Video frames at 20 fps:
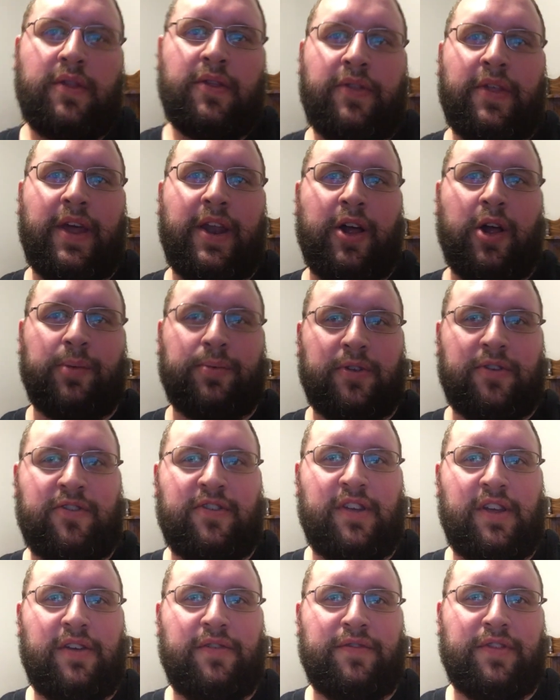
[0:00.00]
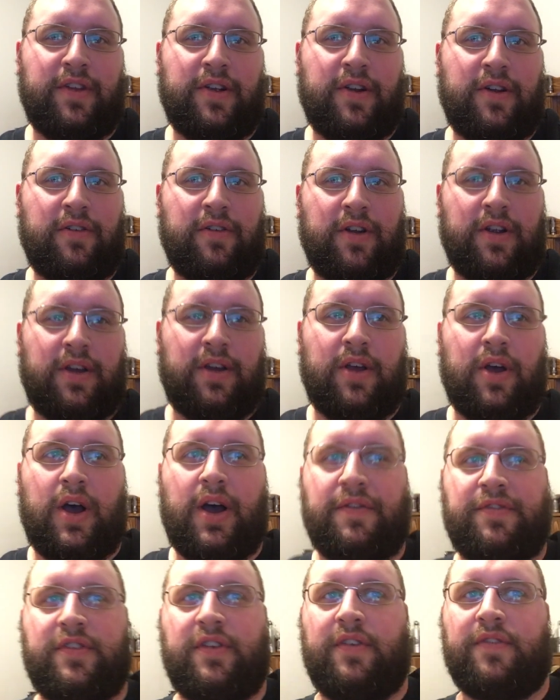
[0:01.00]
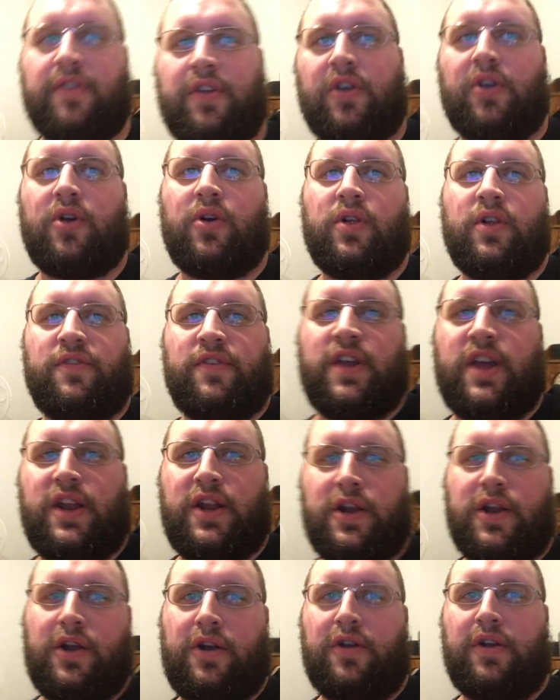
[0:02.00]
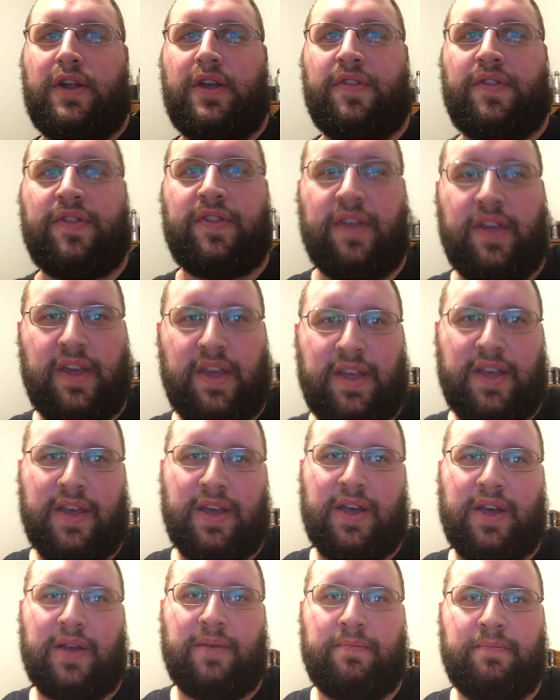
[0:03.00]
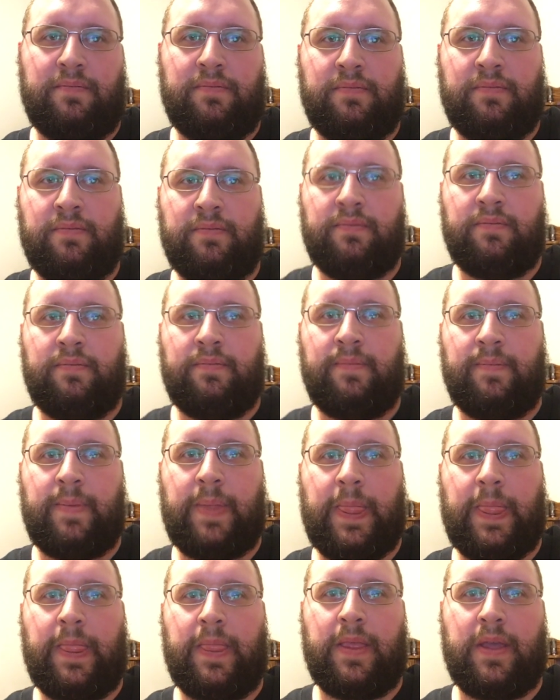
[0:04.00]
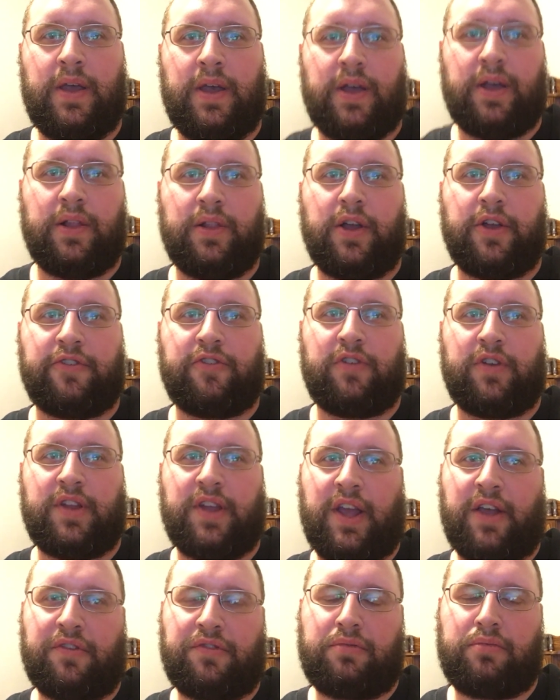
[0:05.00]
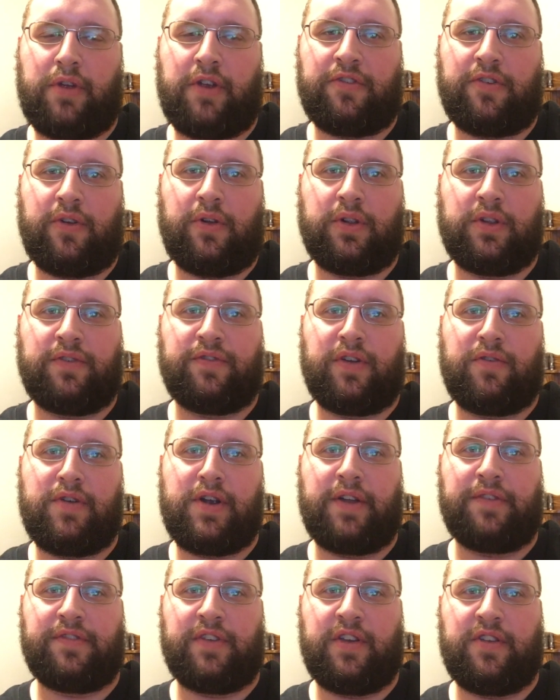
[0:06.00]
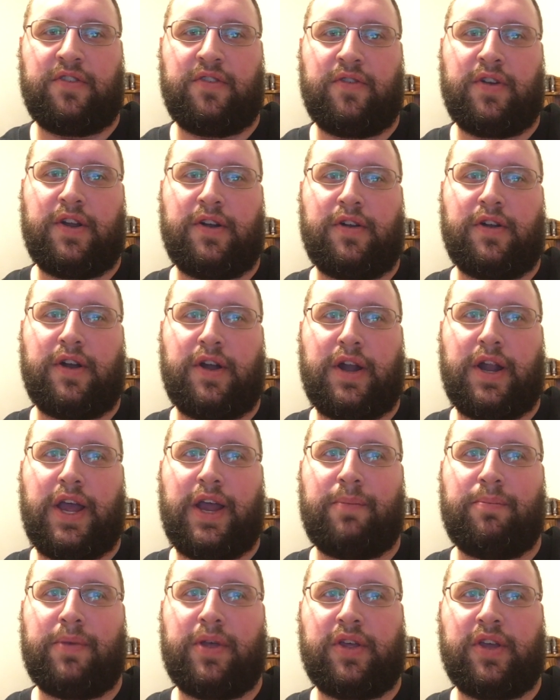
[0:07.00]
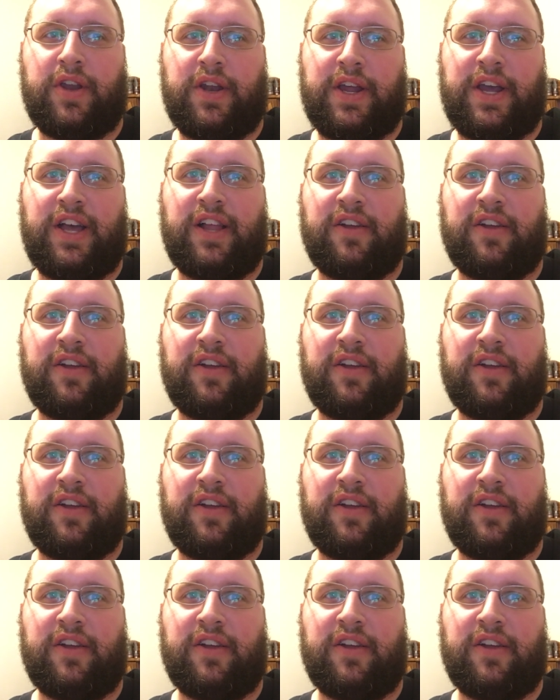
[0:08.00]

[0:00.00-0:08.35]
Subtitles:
that helped achieve their off-season goal of getting underneath the luxury tax threshold of, I want to say, $209 million.